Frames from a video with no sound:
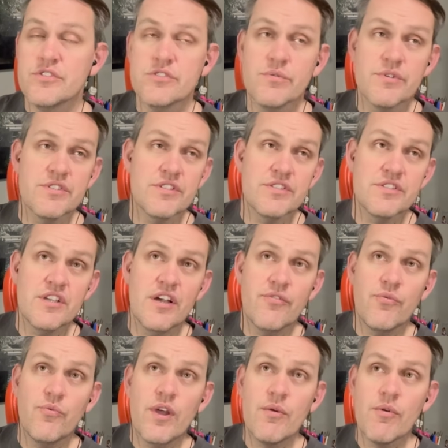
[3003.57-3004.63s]
sorts of
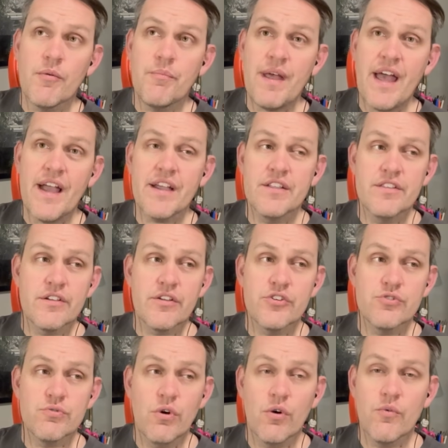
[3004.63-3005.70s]
stuff. We were back in the
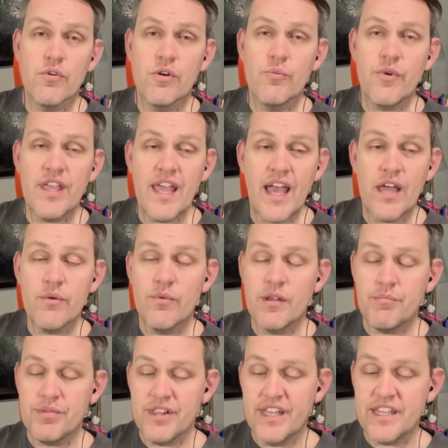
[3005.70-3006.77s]
control room. We had
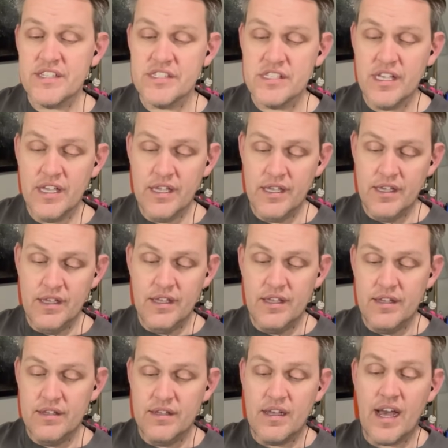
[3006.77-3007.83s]
replaced
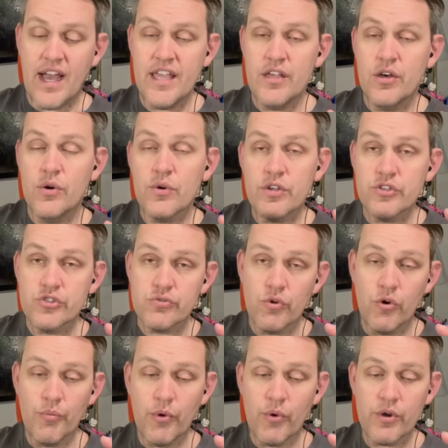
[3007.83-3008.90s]
I/O
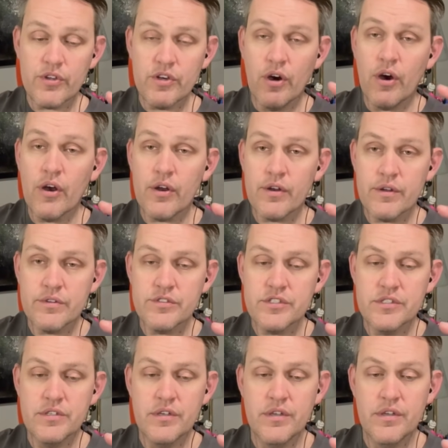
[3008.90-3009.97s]
control board
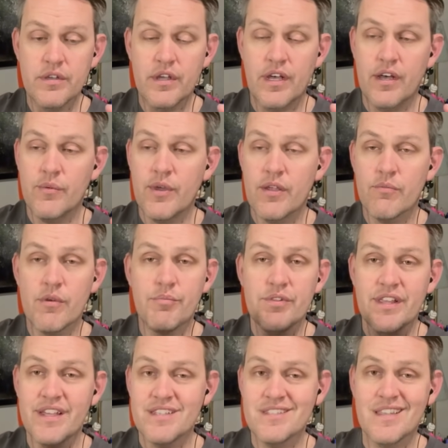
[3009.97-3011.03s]
cards. Uh, we had
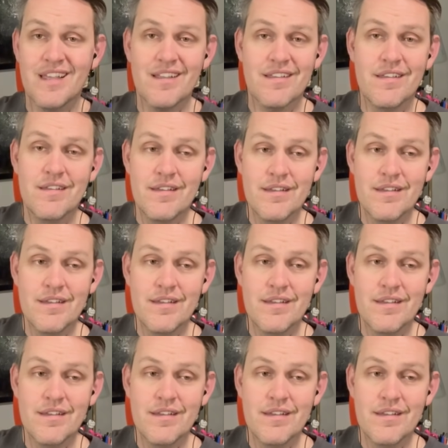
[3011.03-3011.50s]
replaced like